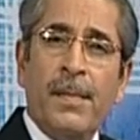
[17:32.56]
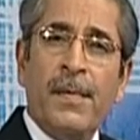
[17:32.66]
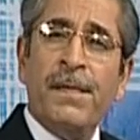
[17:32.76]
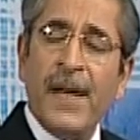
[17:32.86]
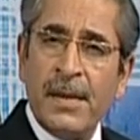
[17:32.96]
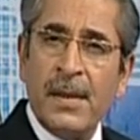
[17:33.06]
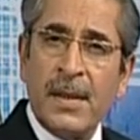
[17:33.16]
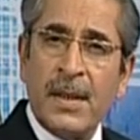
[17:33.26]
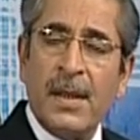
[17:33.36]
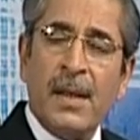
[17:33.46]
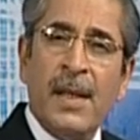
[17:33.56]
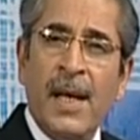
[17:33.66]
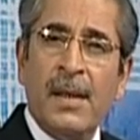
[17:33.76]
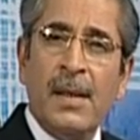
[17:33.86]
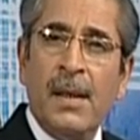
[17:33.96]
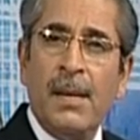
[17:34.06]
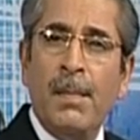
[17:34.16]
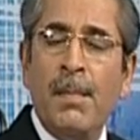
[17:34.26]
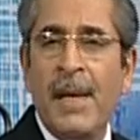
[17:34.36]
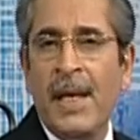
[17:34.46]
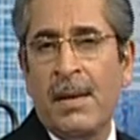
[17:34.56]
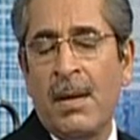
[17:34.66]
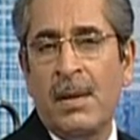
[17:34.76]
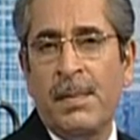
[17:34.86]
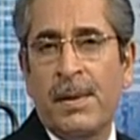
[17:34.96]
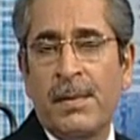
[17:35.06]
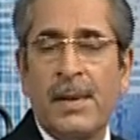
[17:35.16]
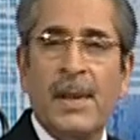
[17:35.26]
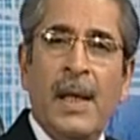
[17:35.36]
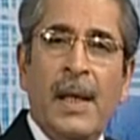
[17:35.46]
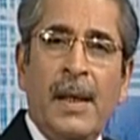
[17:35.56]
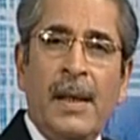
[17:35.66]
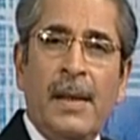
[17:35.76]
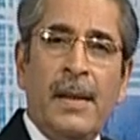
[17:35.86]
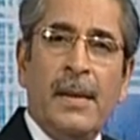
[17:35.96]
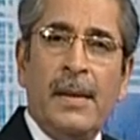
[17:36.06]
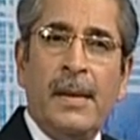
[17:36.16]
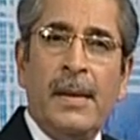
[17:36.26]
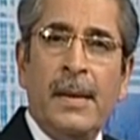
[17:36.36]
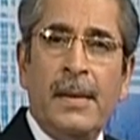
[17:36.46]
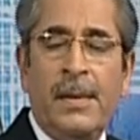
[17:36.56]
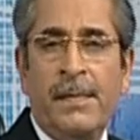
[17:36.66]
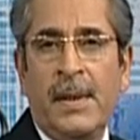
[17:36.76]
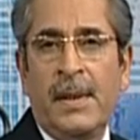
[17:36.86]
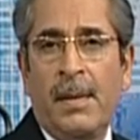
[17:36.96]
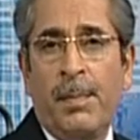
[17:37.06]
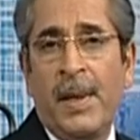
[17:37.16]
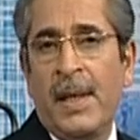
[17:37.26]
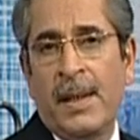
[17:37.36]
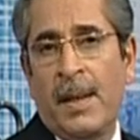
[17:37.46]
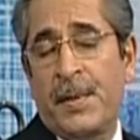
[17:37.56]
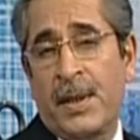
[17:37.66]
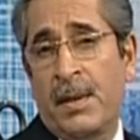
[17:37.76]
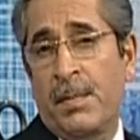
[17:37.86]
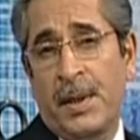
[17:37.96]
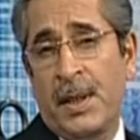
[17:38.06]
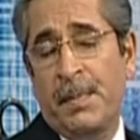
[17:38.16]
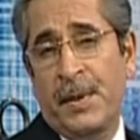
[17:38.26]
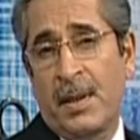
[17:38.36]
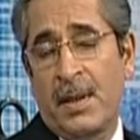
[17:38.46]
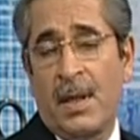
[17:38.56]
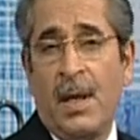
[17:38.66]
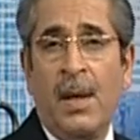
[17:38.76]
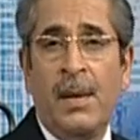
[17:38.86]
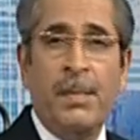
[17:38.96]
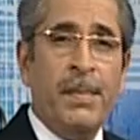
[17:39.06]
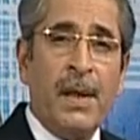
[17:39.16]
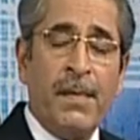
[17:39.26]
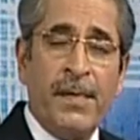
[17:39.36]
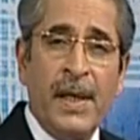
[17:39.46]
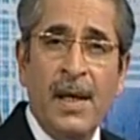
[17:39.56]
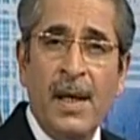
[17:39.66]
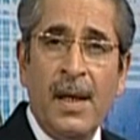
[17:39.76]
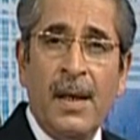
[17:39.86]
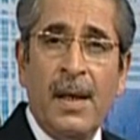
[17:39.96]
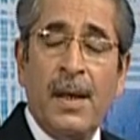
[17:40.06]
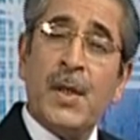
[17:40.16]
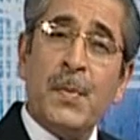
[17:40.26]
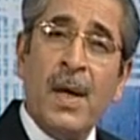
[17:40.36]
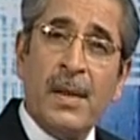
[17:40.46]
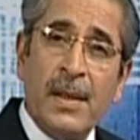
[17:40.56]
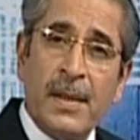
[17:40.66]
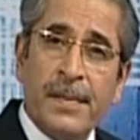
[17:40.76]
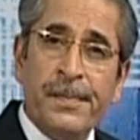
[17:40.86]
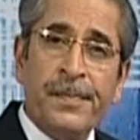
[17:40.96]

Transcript: factors that may contribute uh, toward building up certain perceptions on part of the uh, respondents.